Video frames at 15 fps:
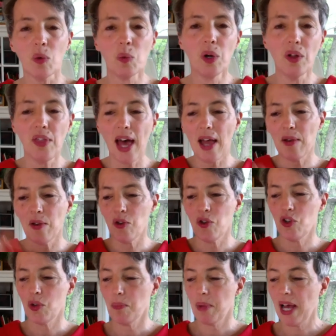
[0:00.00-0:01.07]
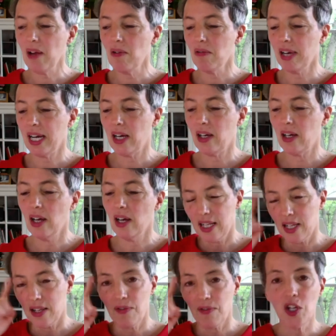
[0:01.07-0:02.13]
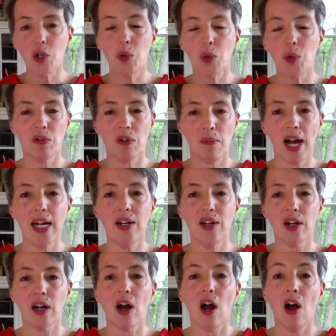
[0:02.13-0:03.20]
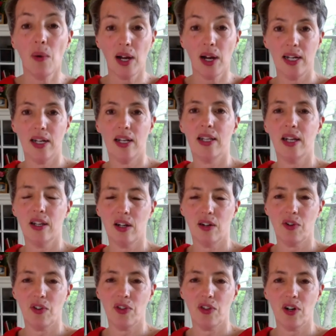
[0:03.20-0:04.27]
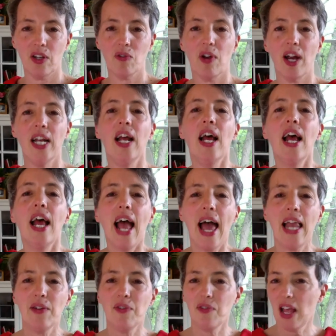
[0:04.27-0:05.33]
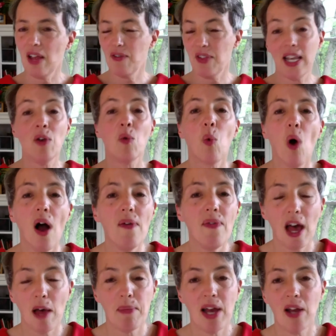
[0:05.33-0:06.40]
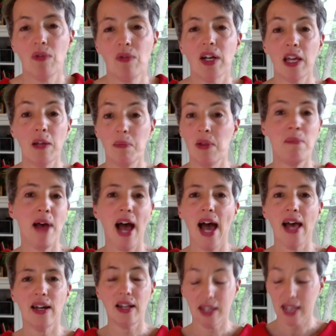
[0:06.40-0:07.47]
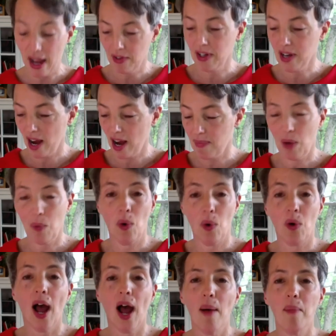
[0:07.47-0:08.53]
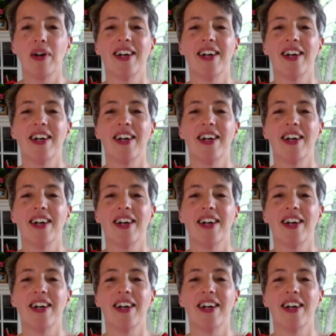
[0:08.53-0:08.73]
Well, that bed rail is a visual reminder. Oh, I need to sit here for thirty, right? And if, if they didn't want that bed rail, they'd be mad at us every time they woke up.